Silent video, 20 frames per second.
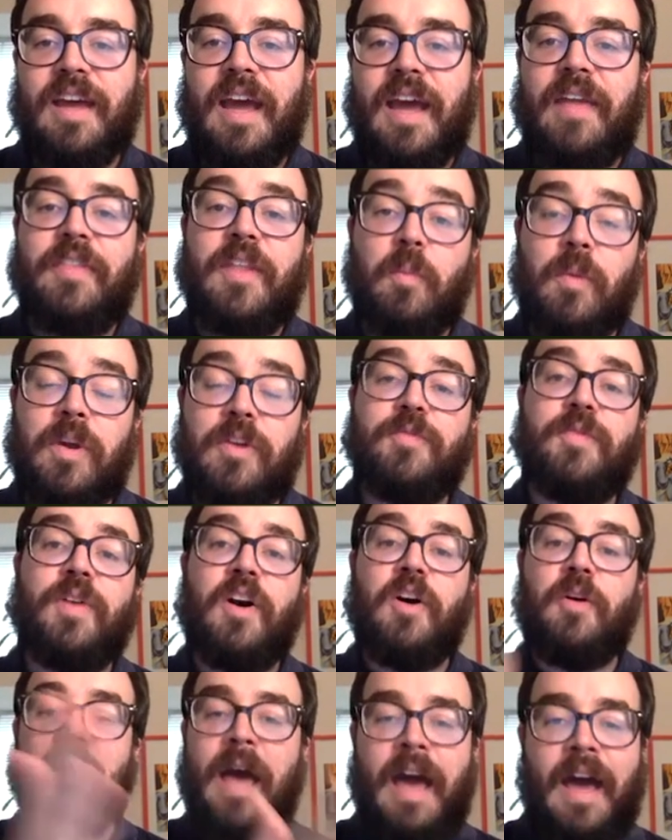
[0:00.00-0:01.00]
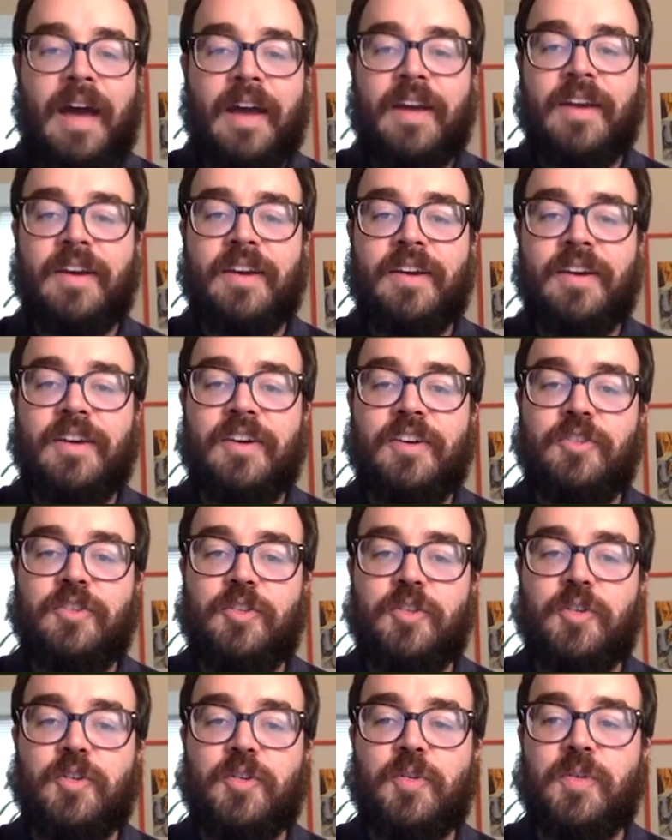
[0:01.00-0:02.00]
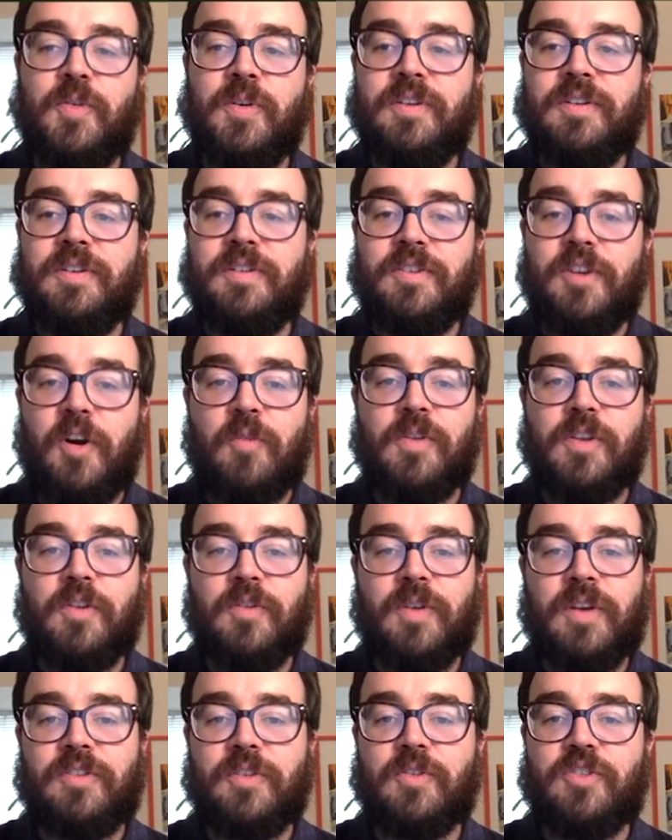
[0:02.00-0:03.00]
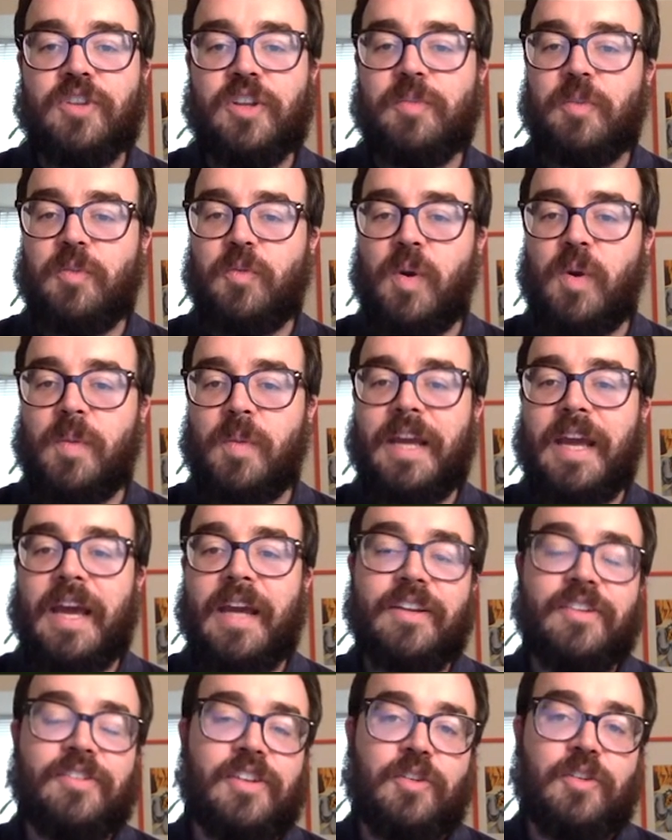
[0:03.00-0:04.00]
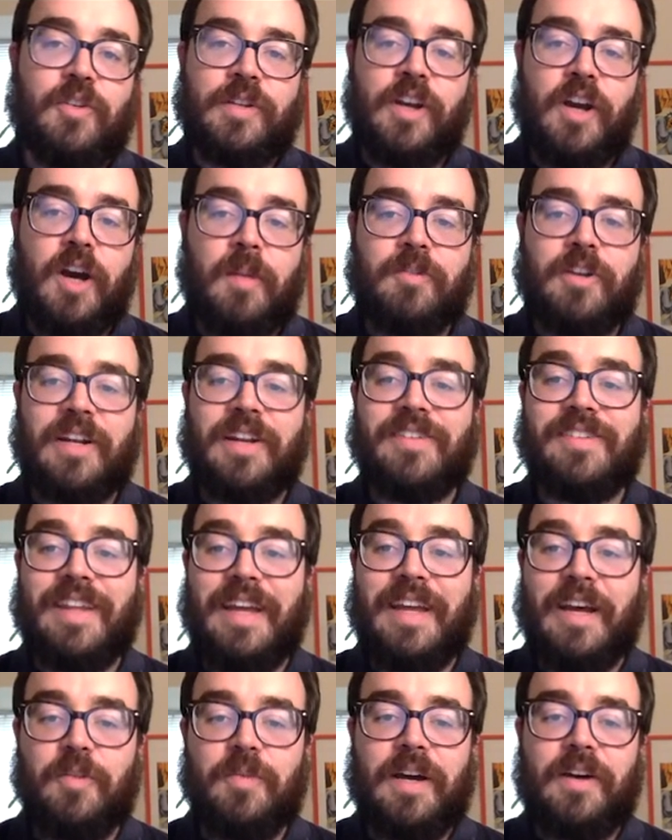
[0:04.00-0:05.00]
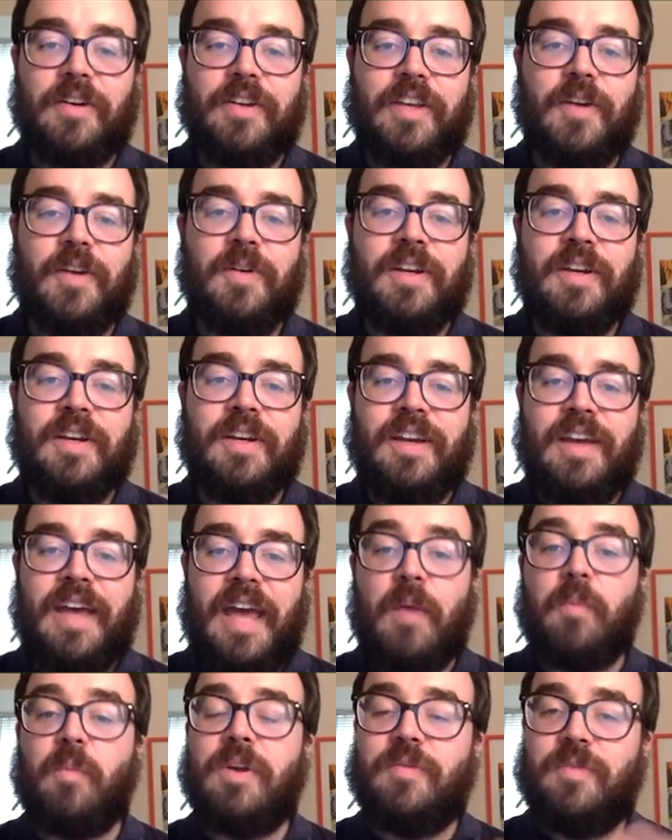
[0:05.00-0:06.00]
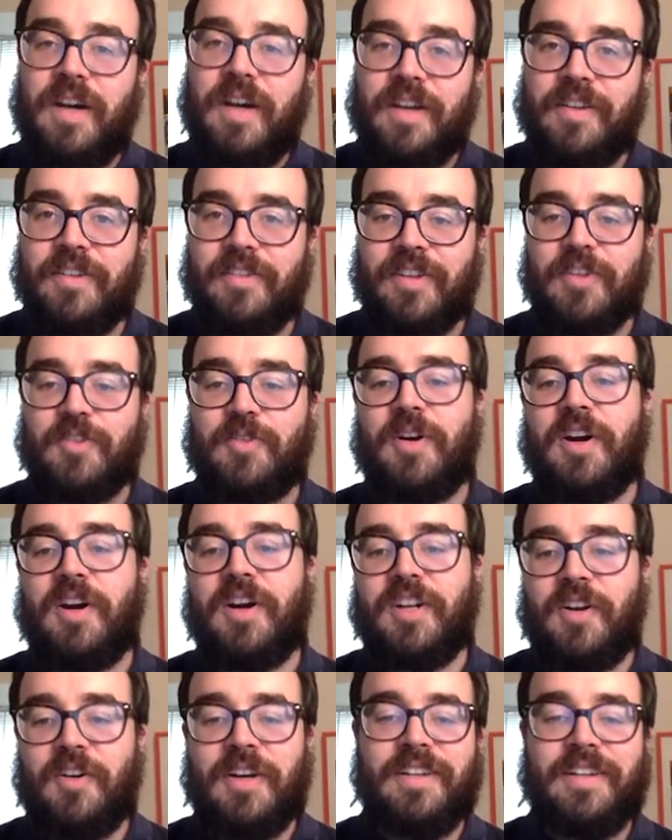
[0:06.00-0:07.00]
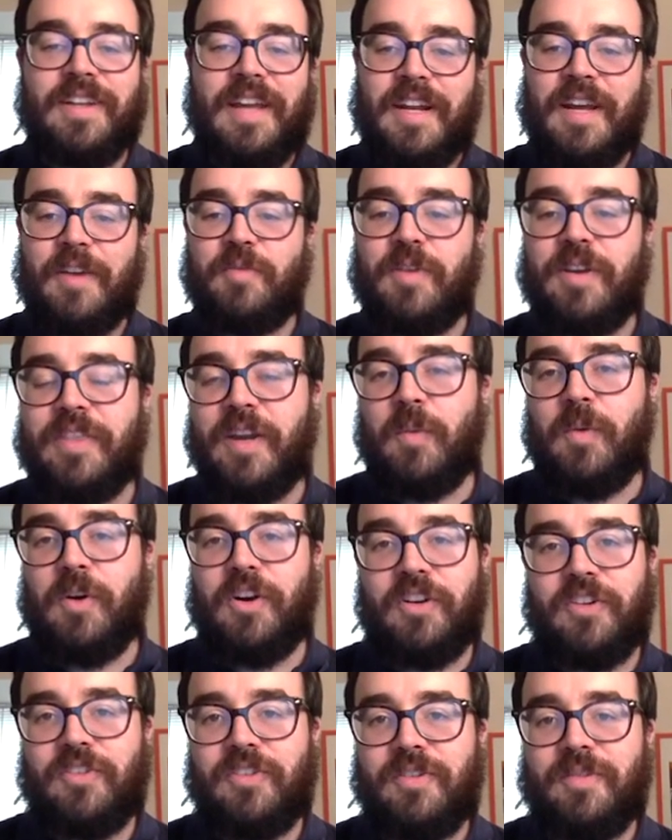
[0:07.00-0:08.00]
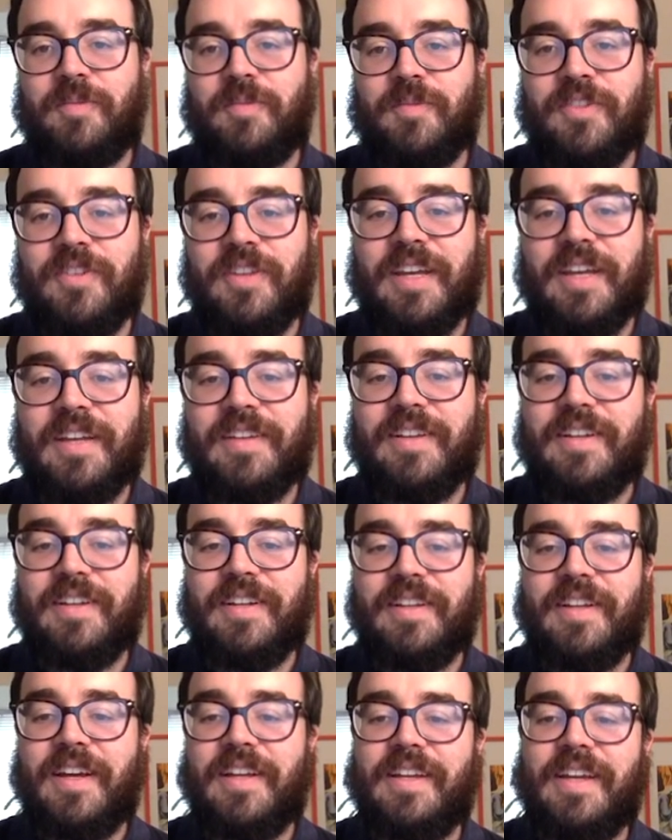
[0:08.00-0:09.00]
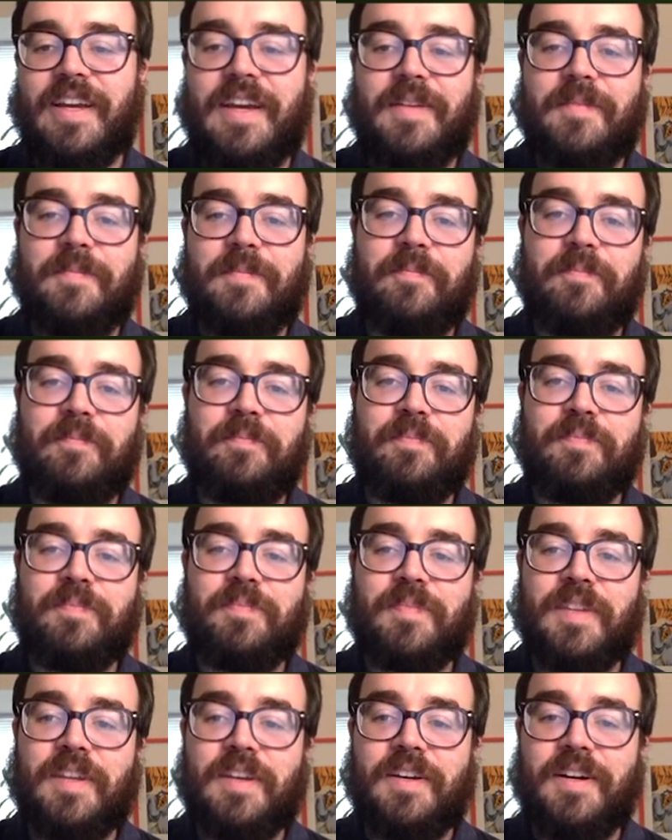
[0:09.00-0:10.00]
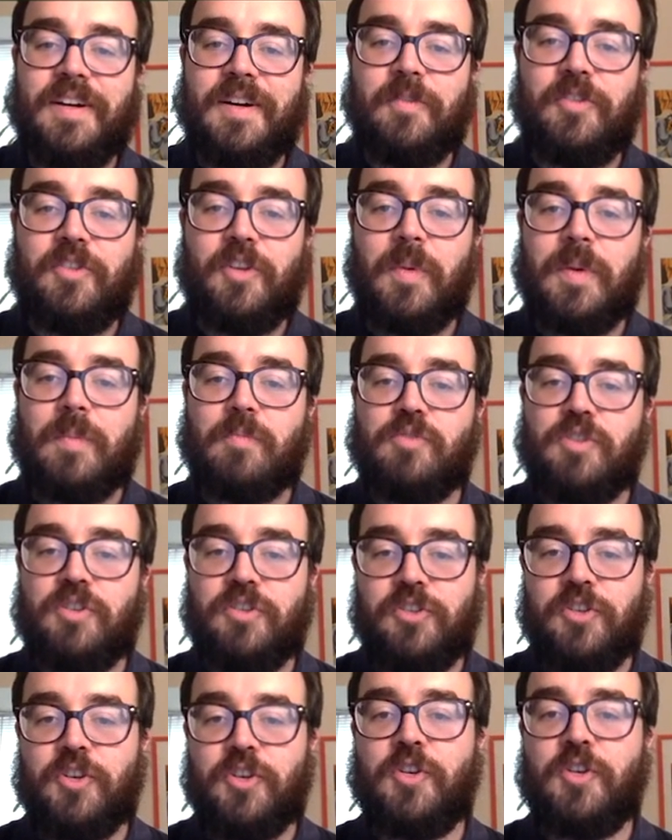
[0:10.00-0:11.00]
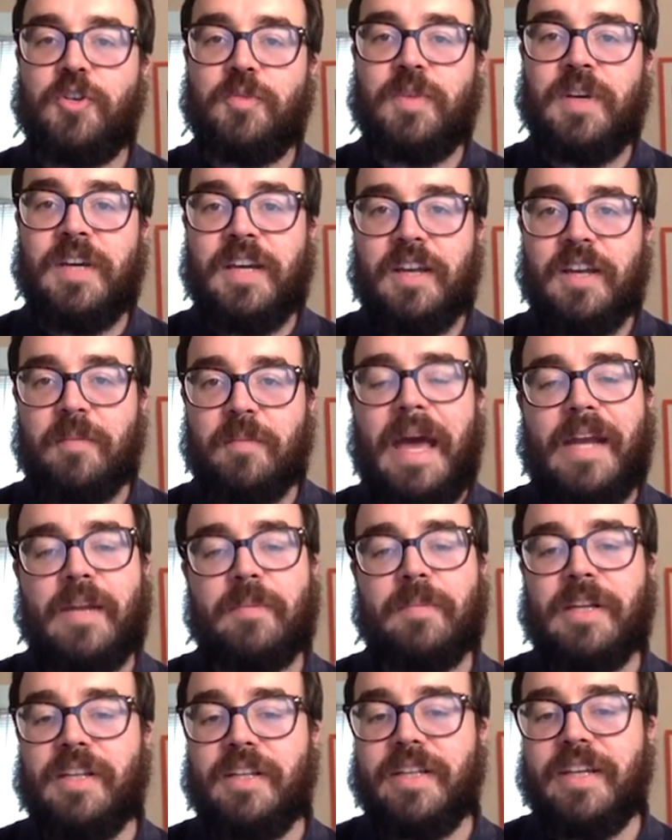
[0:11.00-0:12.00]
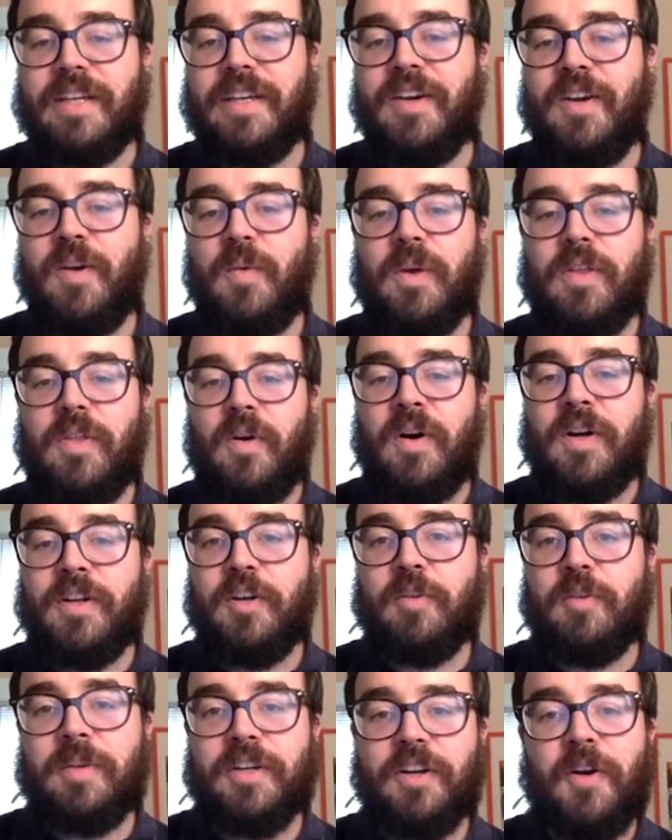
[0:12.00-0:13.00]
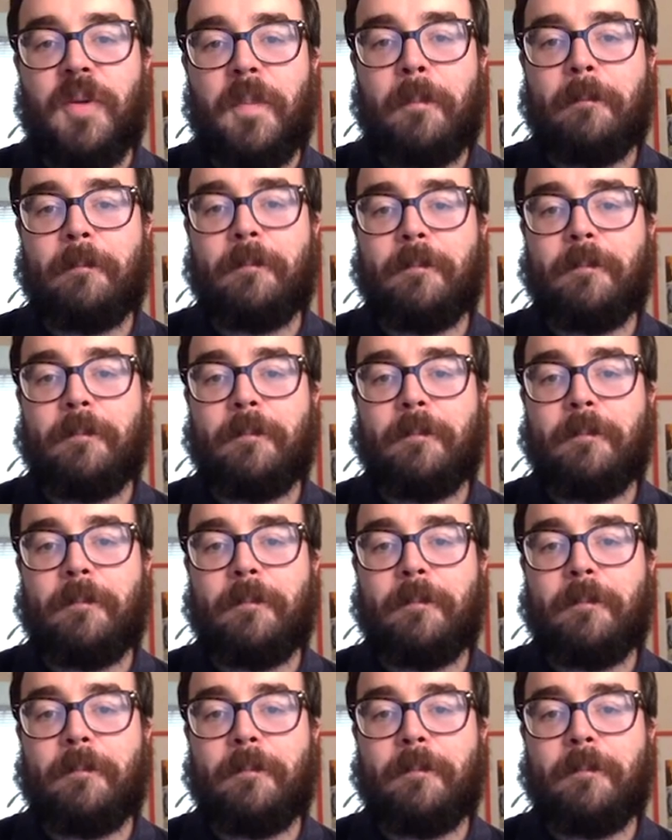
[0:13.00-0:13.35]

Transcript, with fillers: And then we fall back to overload resolution is performed again considering the object as an L value, and we find this constructor and, and everything works, just like it did in 98. Um, so we preserve compatibility with autoputter